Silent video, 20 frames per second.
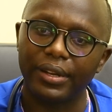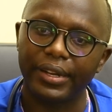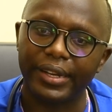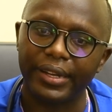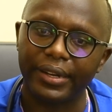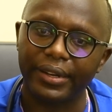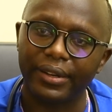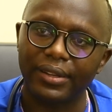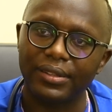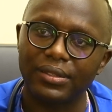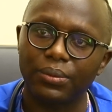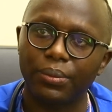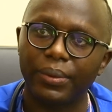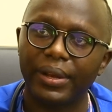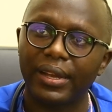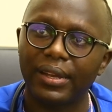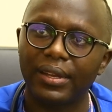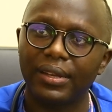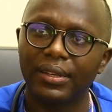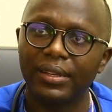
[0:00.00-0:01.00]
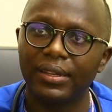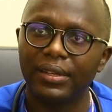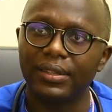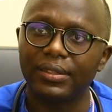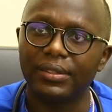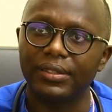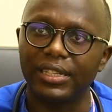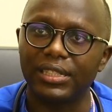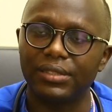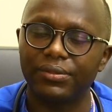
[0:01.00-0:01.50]
areas where
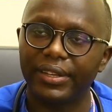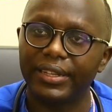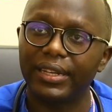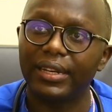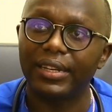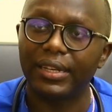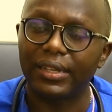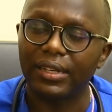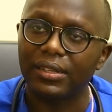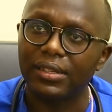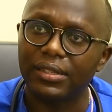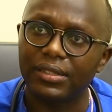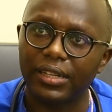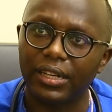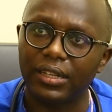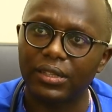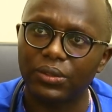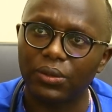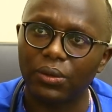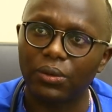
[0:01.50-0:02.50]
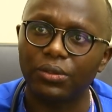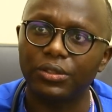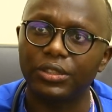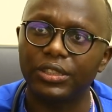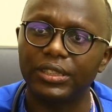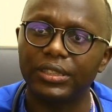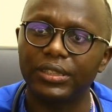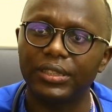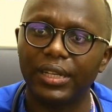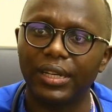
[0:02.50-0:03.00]
there's very little
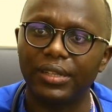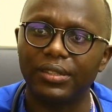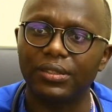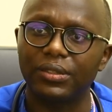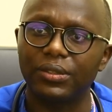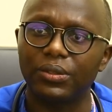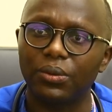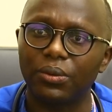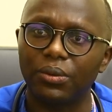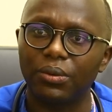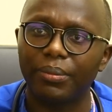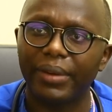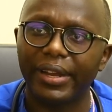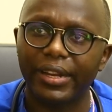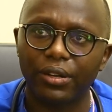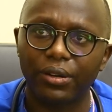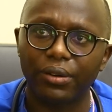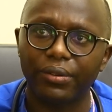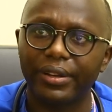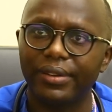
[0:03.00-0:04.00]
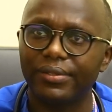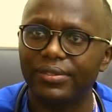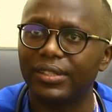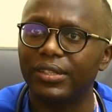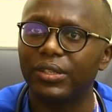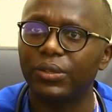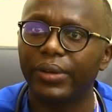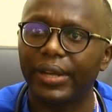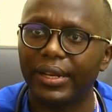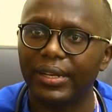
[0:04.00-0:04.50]
technology and no microwaves
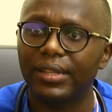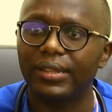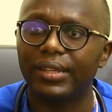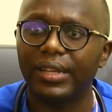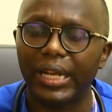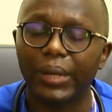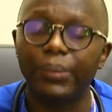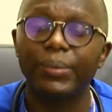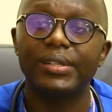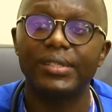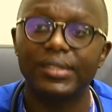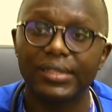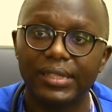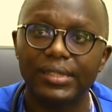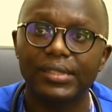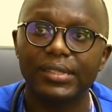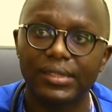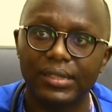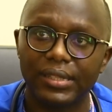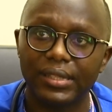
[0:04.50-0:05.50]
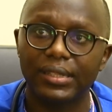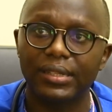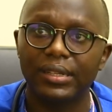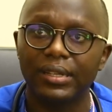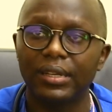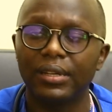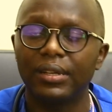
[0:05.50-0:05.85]
and no anything, and we still see